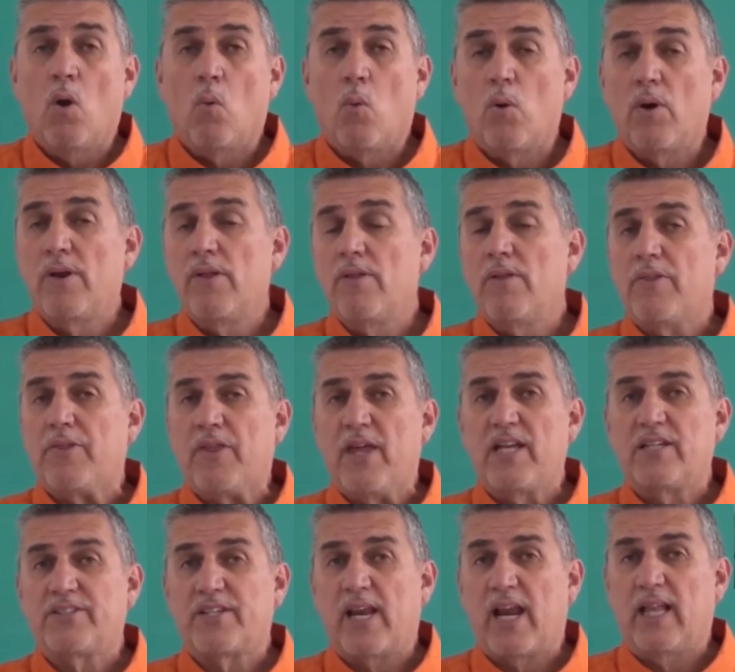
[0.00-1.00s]
One of the
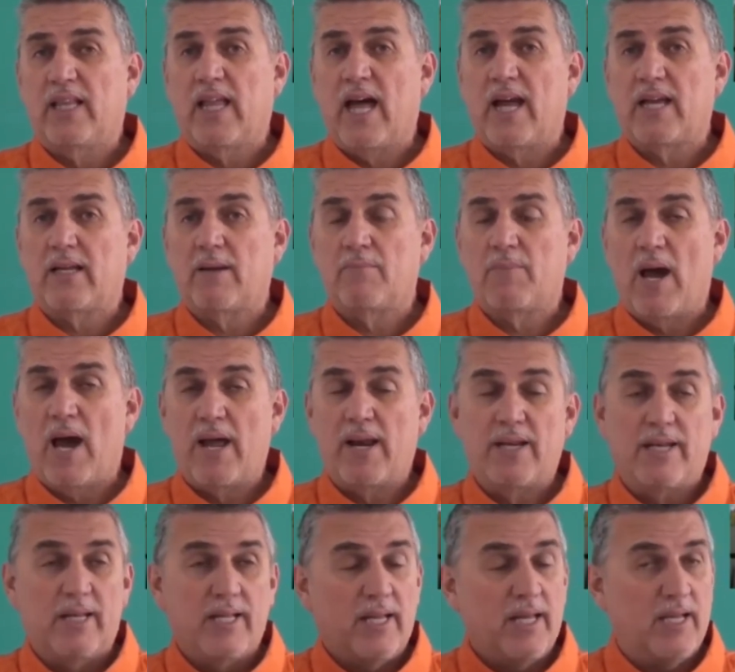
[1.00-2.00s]
things that I like about
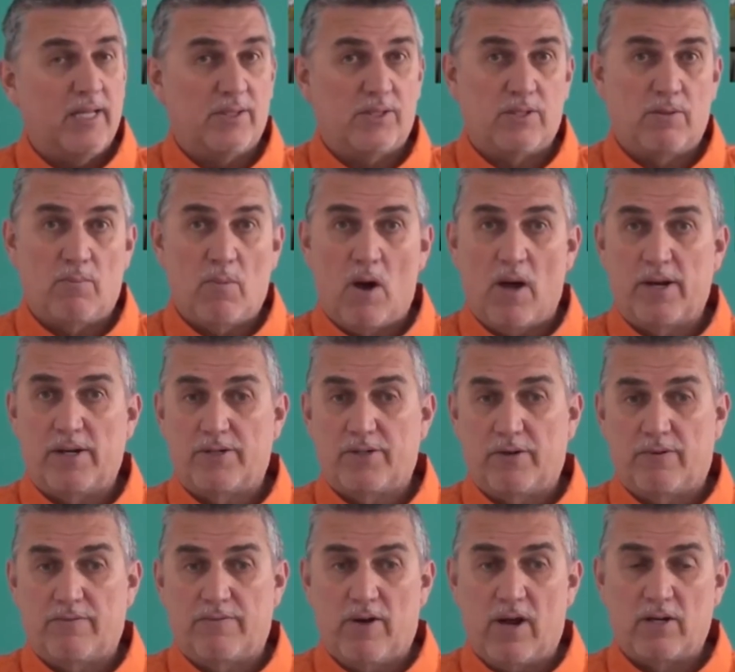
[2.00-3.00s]
it is the
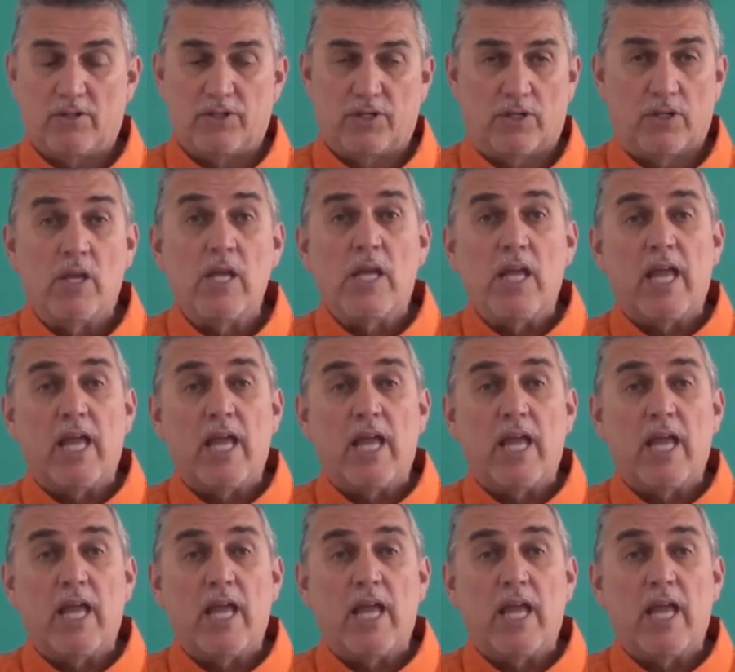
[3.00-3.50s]
monitor function.